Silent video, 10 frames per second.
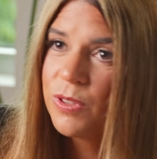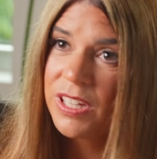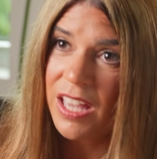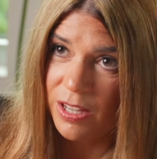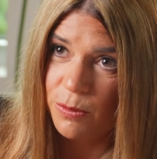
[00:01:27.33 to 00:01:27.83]

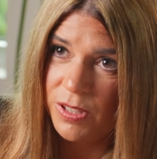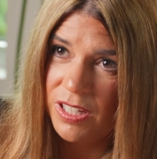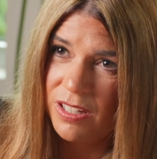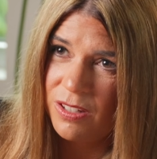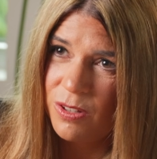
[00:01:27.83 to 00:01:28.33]
the
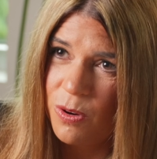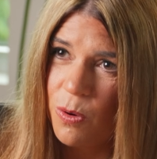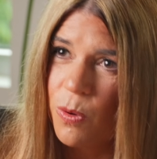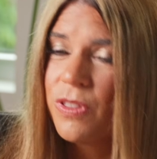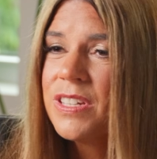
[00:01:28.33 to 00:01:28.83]
equity
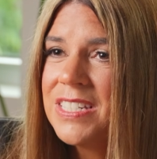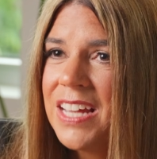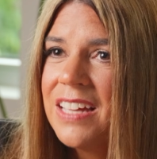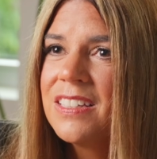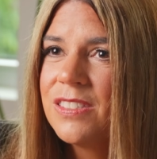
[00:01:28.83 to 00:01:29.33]
or the
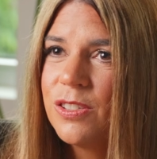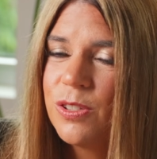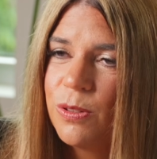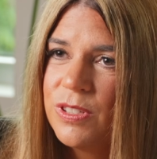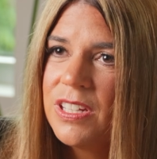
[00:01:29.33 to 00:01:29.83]
debt that's
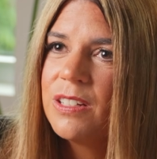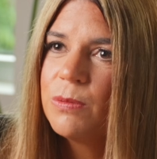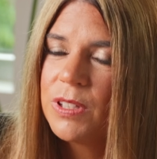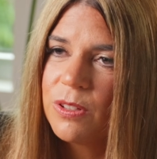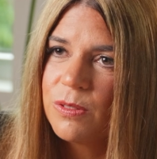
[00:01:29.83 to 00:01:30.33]
associated
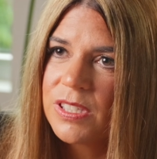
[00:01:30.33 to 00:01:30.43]
with those